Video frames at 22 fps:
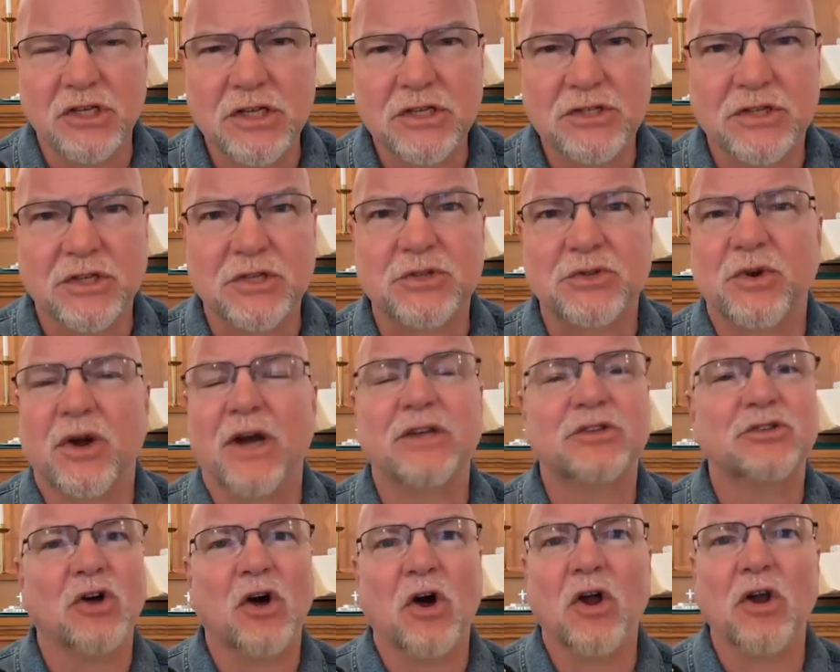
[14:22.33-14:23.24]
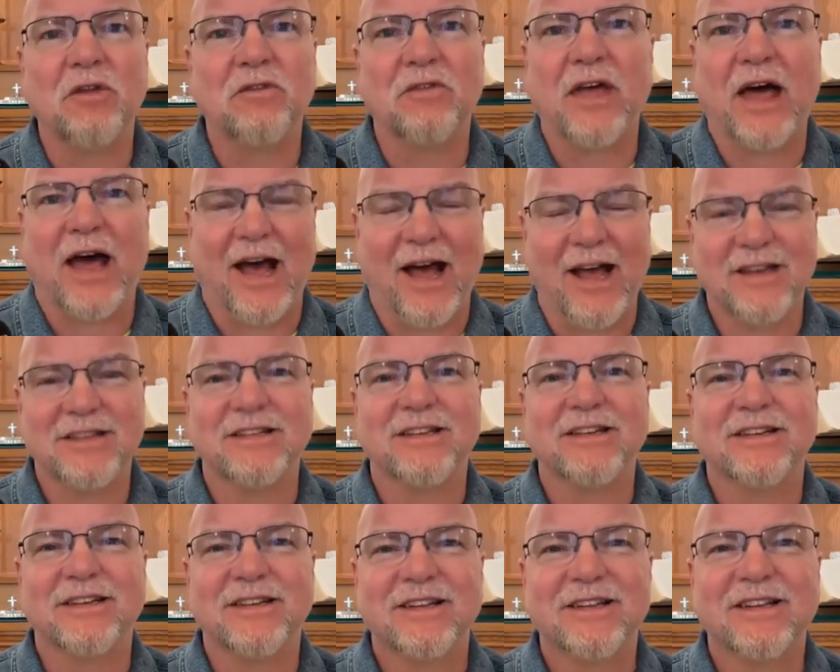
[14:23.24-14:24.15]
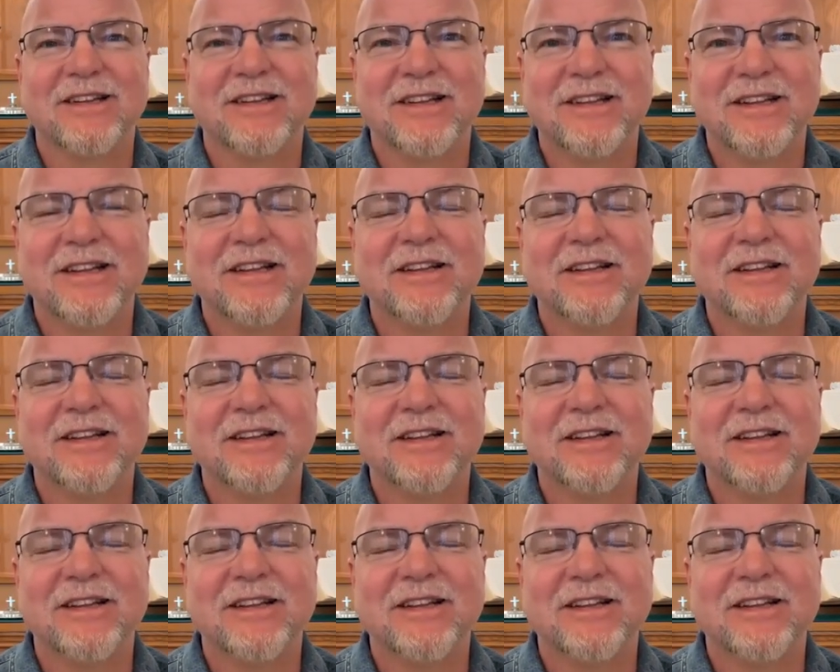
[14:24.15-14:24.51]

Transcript: of Jesus Christ, all of that